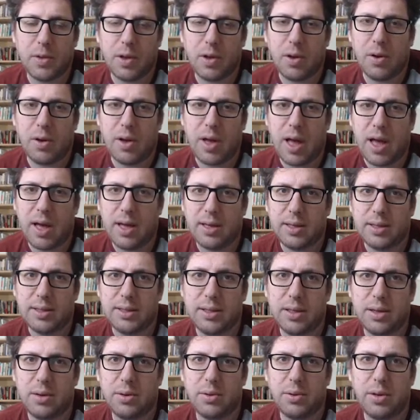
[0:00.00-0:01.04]
Okay,
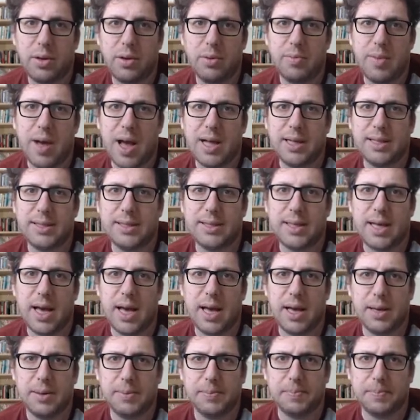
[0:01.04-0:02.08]
so you might
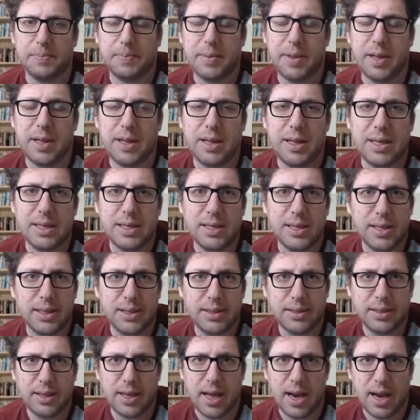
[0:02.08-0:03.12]
say that this
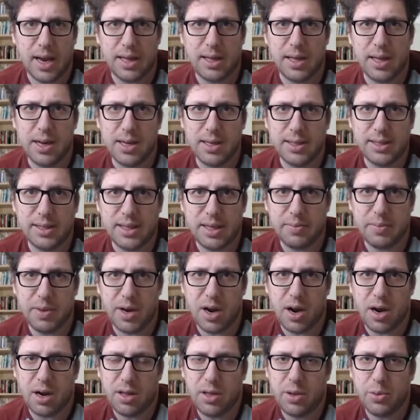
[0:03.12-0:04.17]
is a little
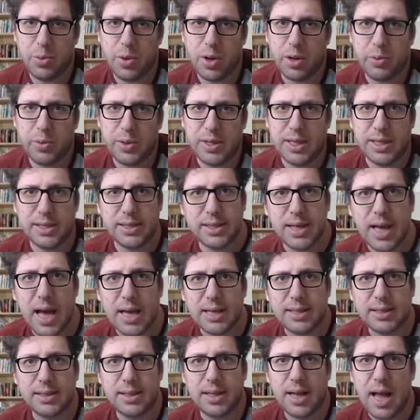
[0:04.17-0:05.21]
similar to what we
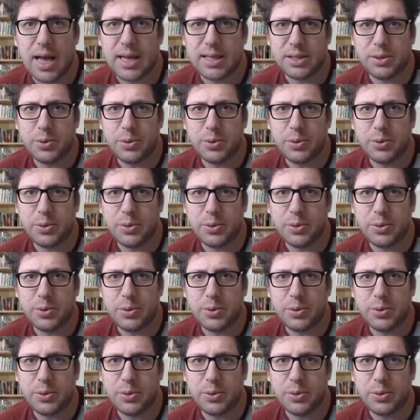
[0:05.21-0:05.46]
discussed last